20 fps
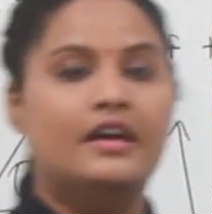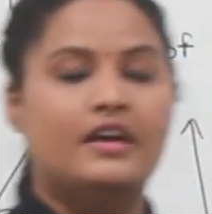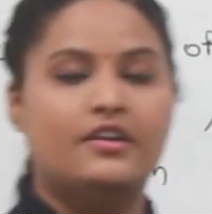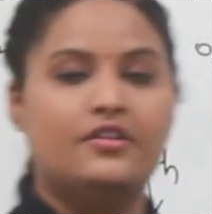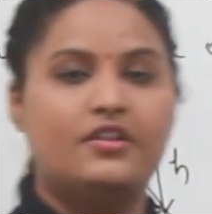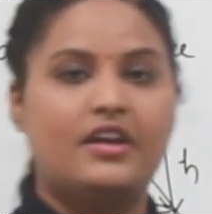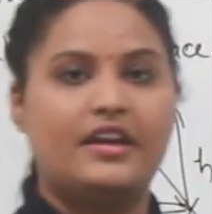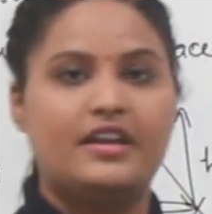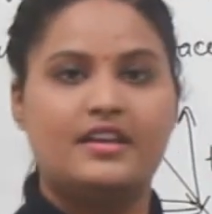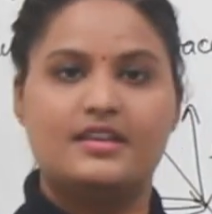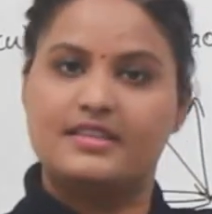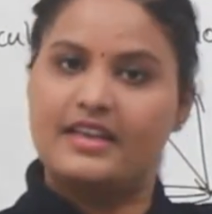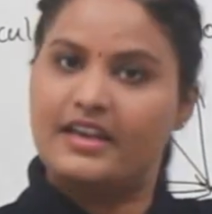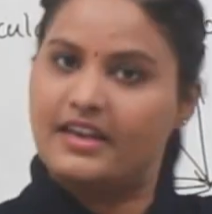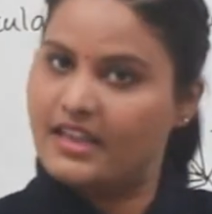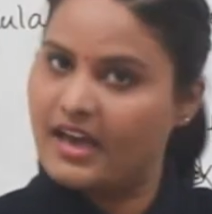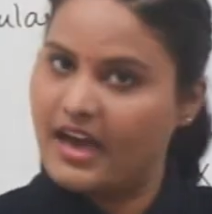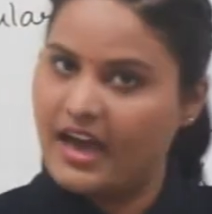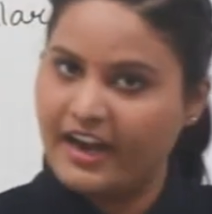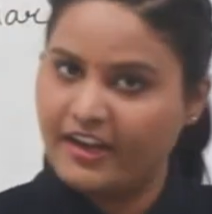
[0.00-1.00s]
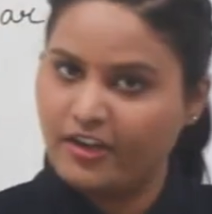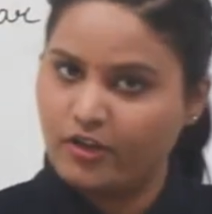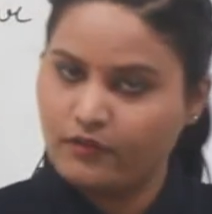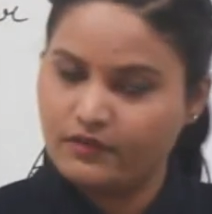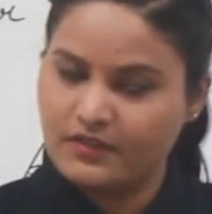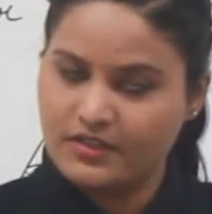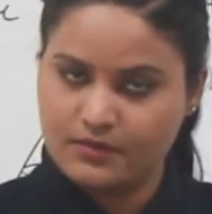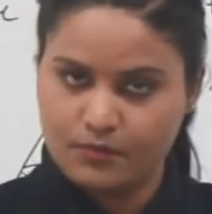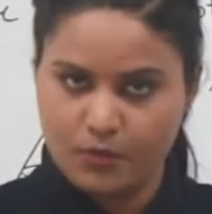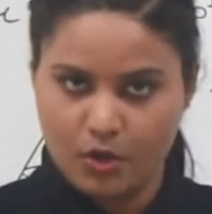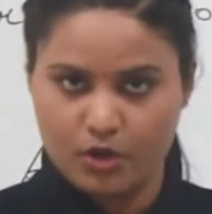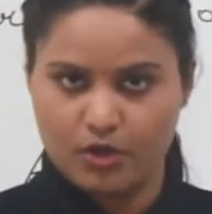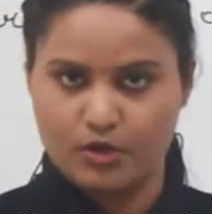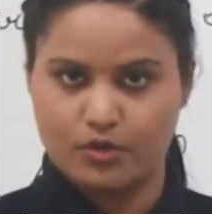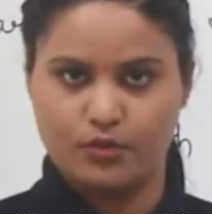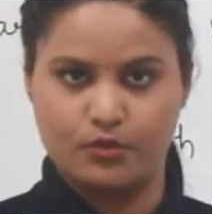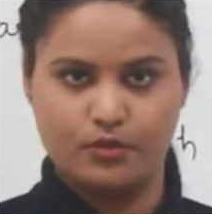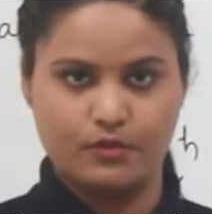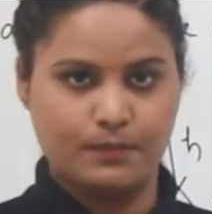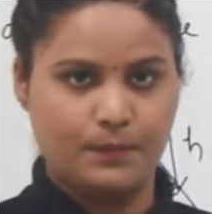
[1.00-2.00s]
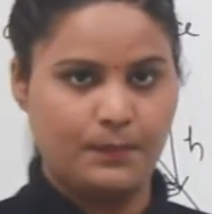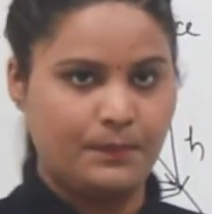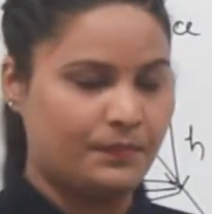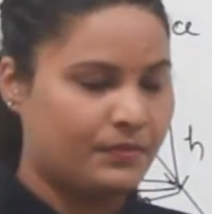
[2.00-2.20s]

radius and the height of the smaller cone.